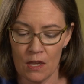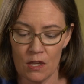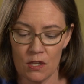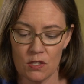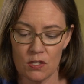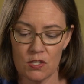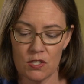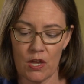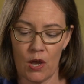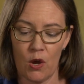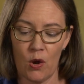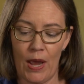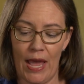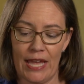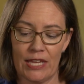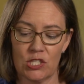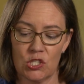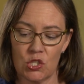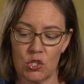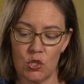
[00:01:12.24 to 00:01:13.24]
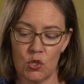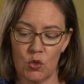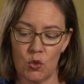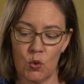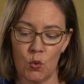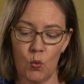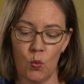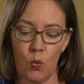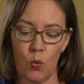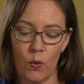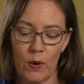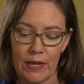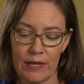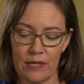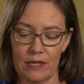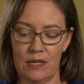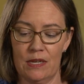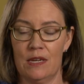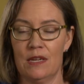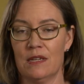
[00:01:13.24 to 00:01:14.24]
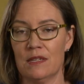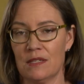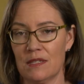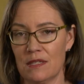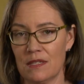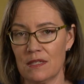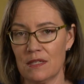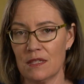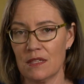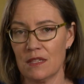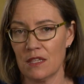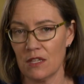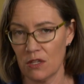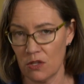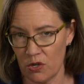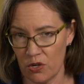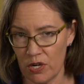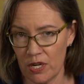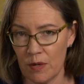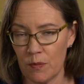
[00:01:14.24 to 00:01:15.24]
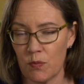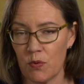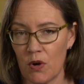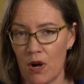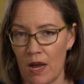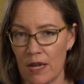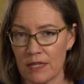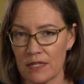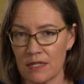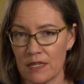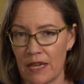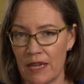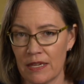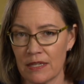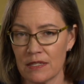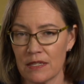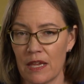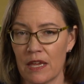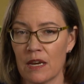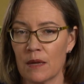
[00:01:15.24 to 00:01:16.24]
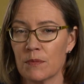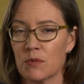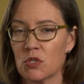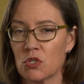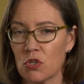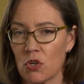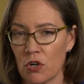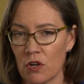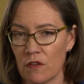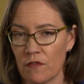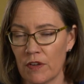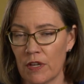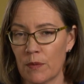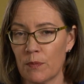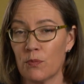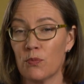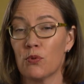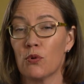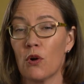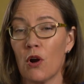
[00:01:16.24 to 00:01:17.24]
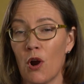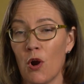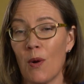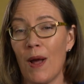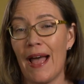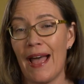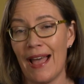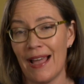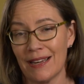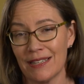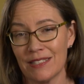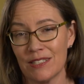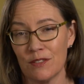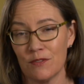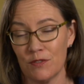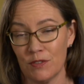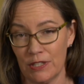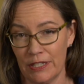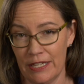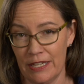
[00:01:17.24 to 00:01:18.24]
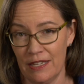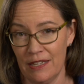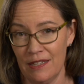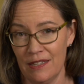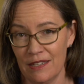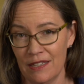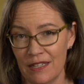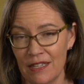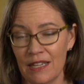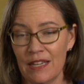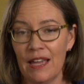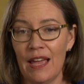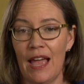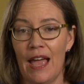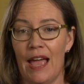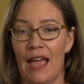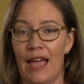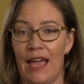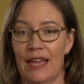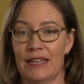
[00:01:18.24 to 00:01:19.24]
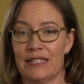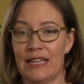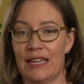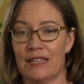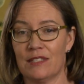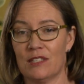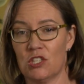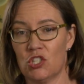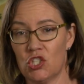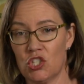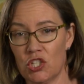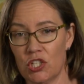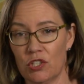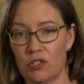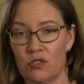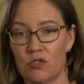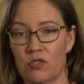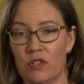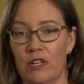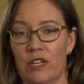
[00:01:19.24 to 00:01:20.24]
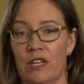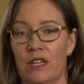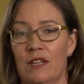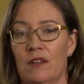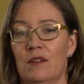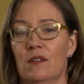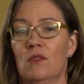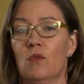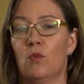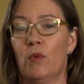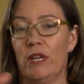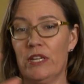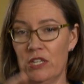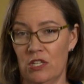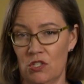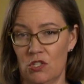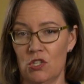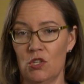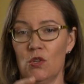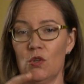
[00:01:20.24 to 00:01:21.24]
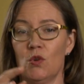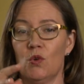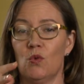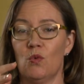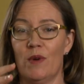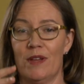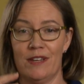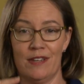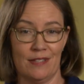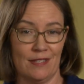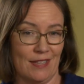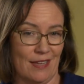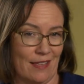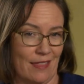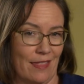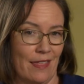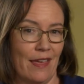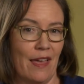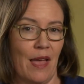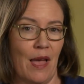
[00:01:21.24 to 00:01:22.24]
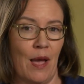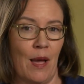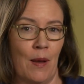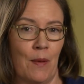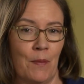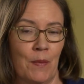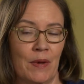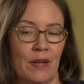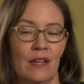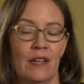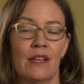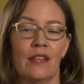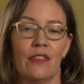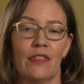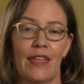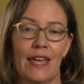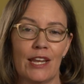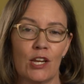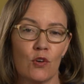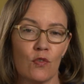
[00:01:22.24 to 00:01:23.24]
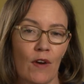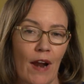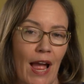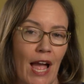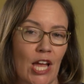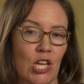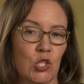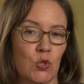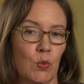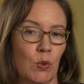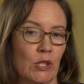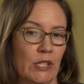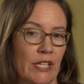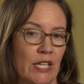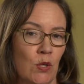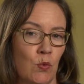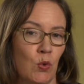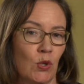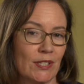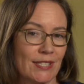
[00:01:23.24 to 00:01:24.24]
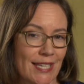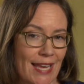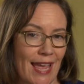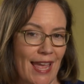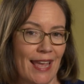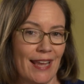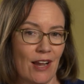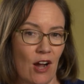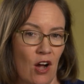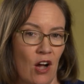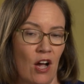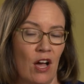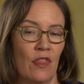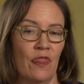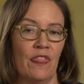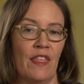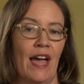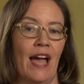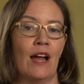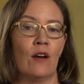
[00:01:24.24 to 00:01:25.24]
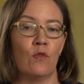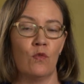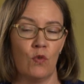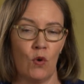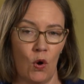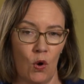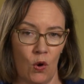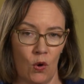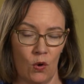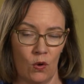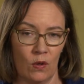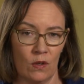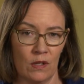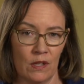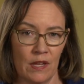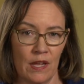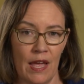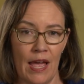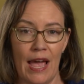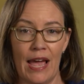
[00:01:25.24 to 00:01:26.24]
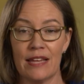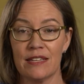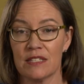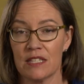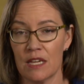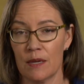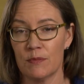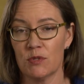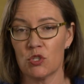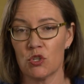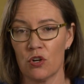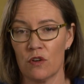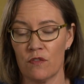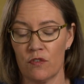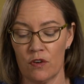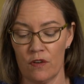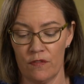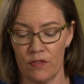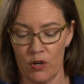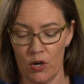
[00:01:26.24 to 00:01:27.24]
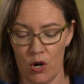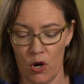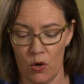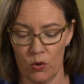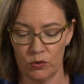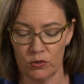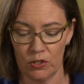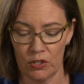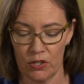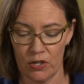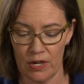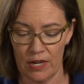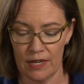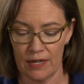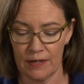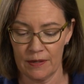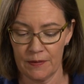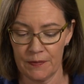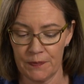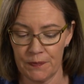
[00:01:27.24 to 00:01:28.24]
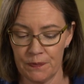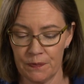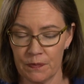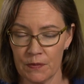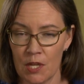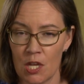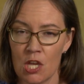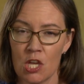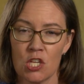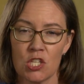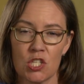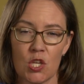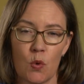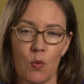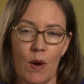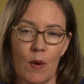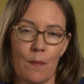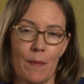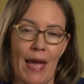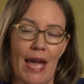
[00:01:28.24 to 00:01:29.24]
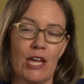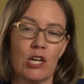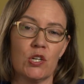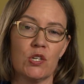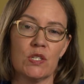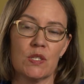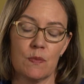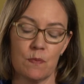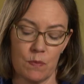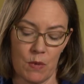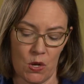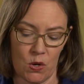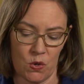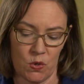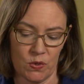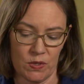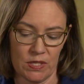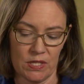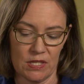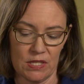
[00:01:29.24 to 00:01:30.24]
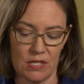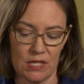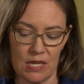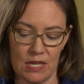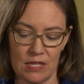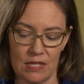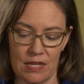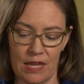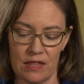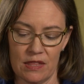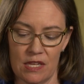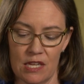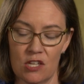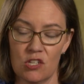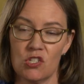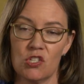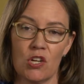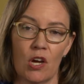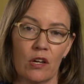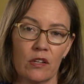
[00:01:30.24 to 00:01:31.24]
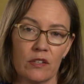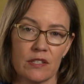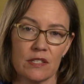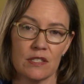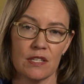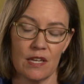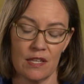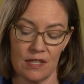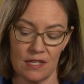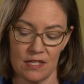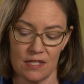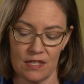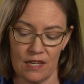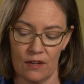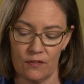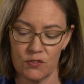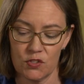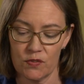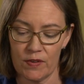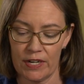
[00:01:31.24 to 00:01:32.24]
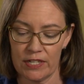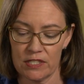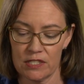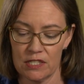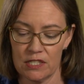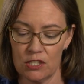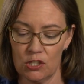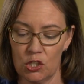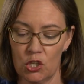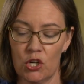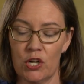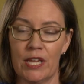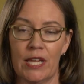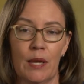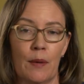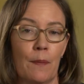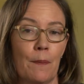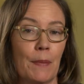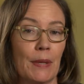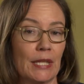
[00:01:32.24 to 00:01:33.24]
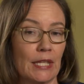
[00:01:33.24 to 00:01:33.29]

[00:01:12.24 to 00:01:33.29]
So as you witness the learning process and observe it proactively, and as the children witness you witnessing them, they gradually will take on that role as the observer of their own learning. So what matters most is that the adults in the self-directed learning